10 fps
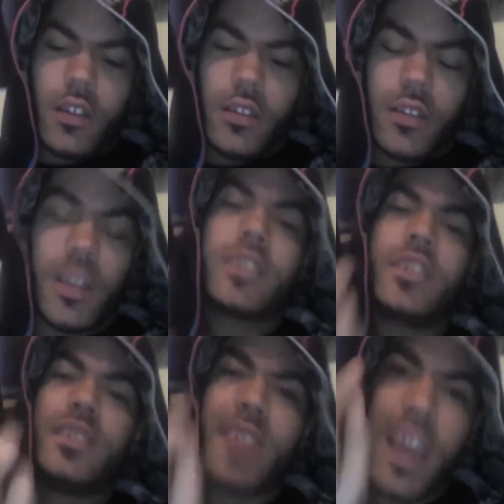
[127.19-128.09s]
This
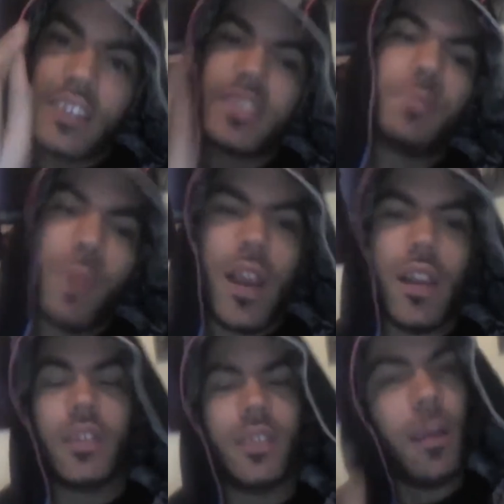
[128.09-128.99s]
contains
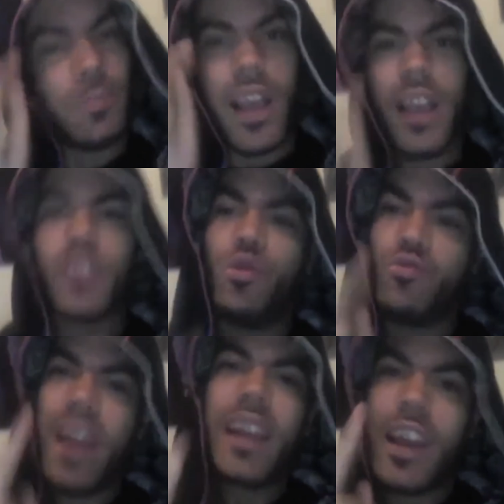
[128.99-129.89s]
spoilers. I'm telling you
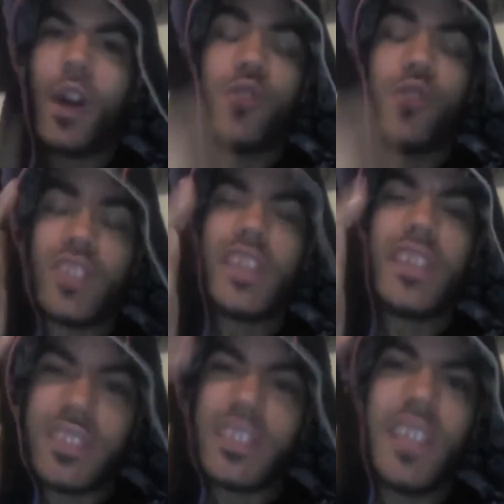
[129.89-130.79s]
right now, if you didn't
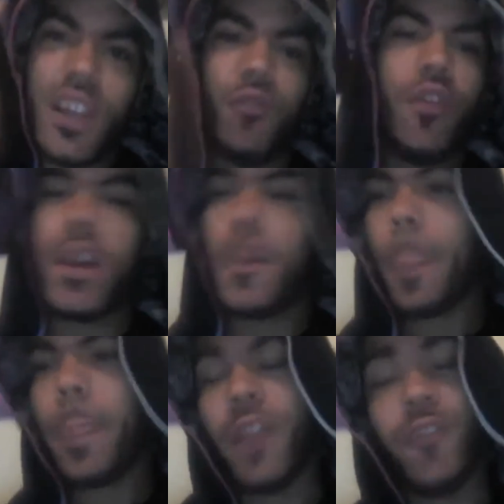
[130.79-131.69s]
see the event,
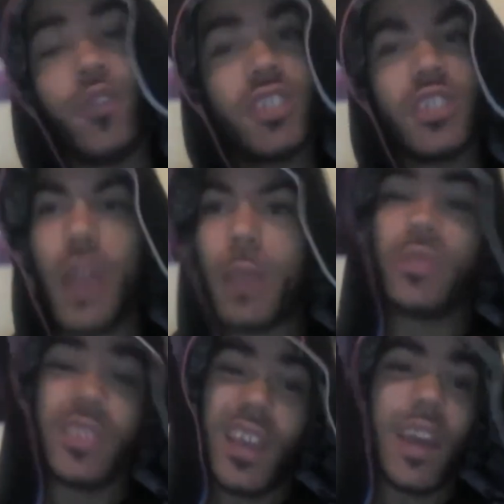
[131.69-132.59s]
if you're still able
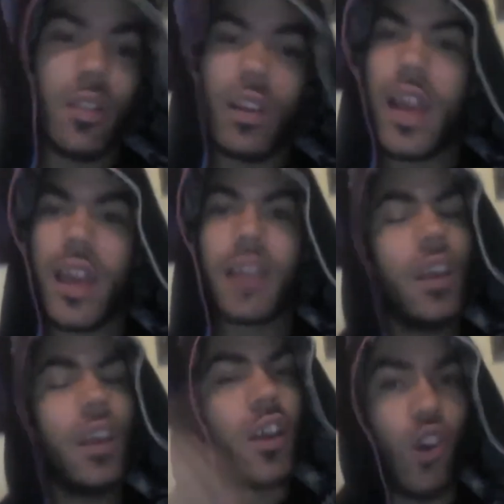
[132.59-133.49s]
to get online,
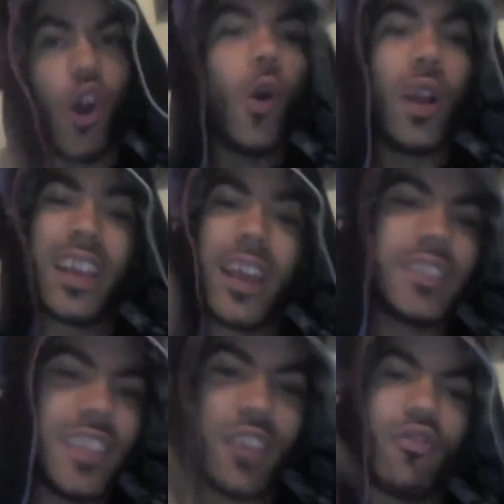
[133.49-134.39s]
go and get
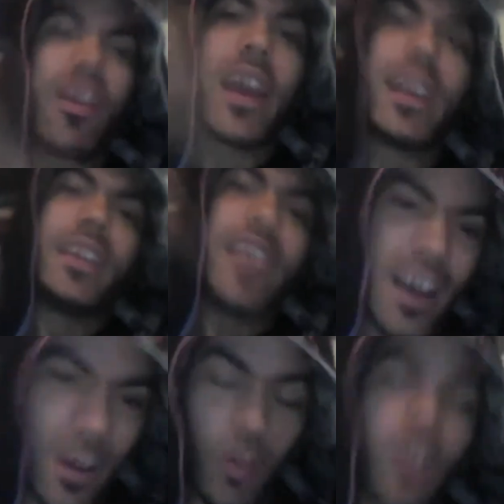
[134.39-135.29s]
it right
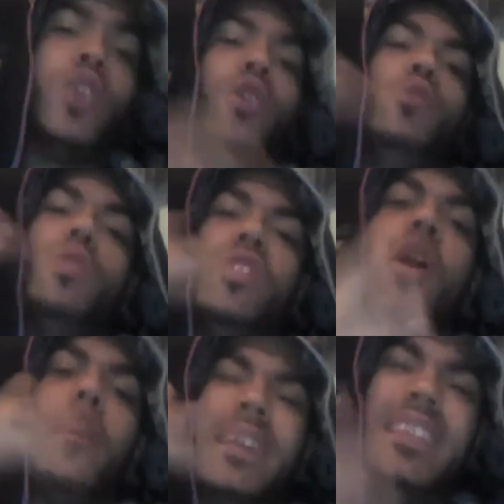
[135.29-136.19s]
now. You will
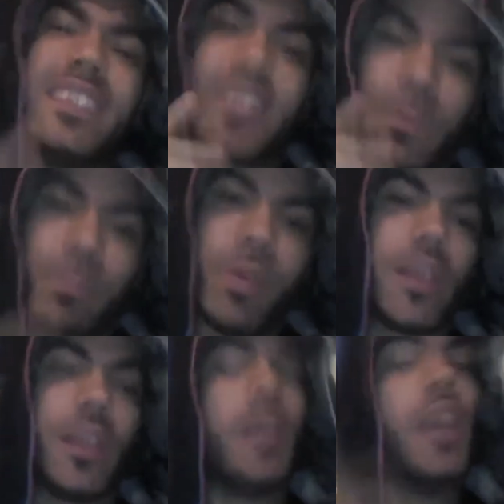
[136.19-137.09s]
not be
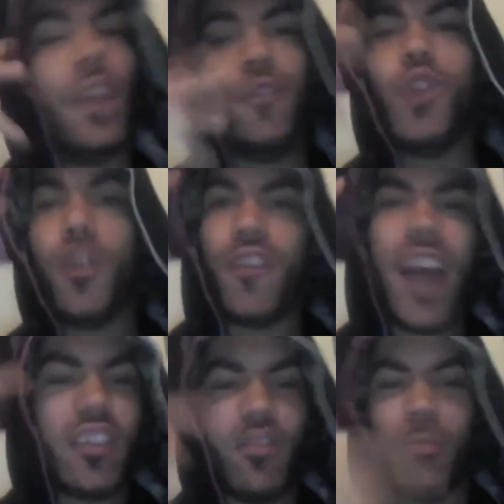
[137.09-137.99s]
disappointed. If you're a
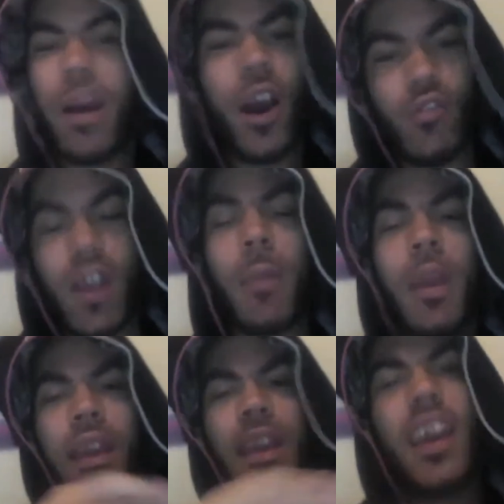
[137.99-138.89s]
fan of battle rap
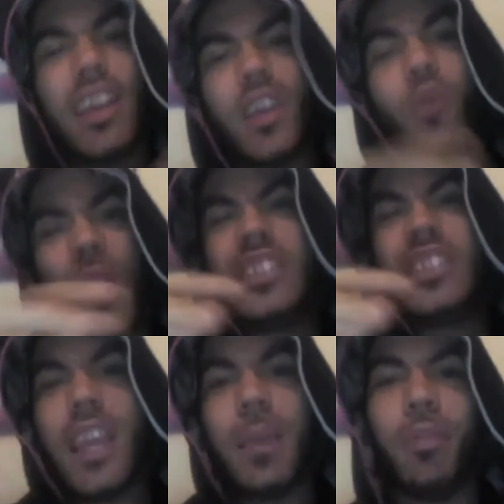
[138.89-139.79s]
in any way,
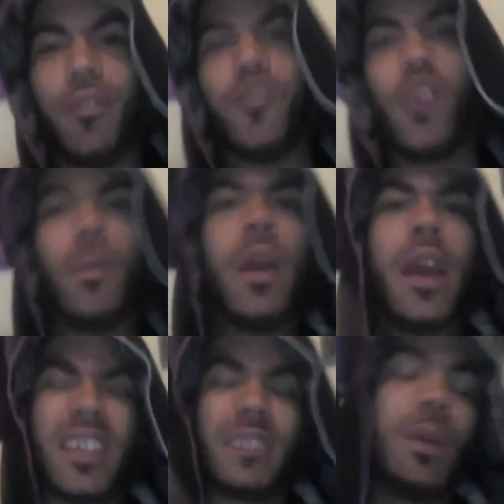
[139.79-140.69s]
shape or form,
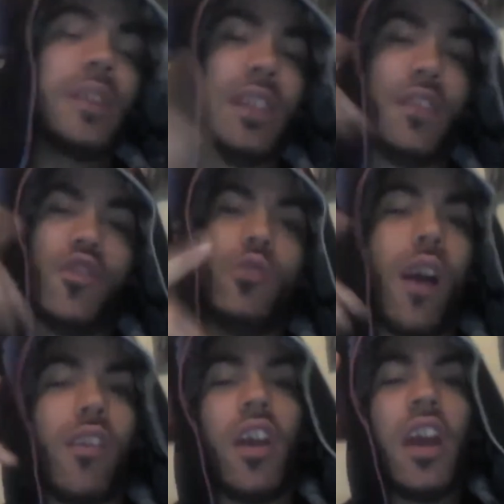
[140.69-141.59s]
especially if you are a